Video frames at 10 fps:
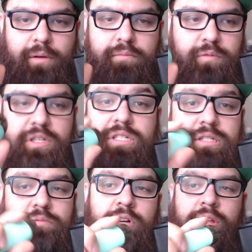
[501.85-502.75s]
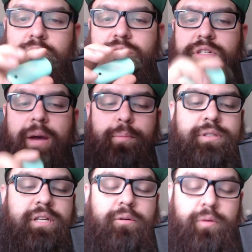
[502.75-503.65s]
This is one of those top
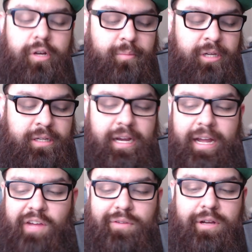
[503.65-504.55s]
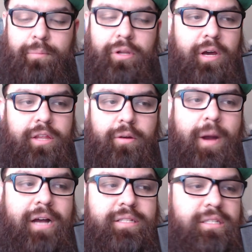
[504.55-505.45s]
ones I would recommend. I have a couple of other
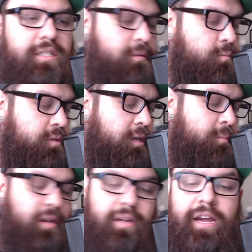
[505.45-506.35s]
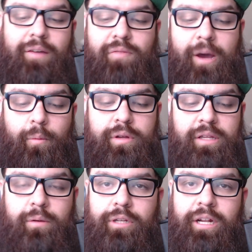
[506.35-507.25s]
pod systems. I mean, I have that one
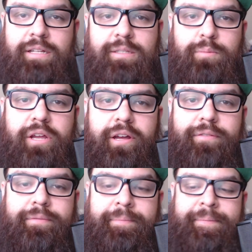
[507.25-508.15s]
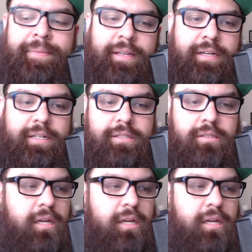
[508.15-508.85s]
that we not speak of, because